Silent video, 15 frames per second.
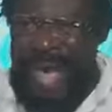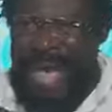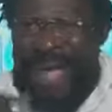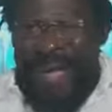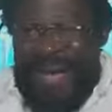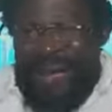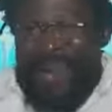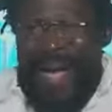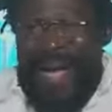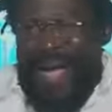I leave my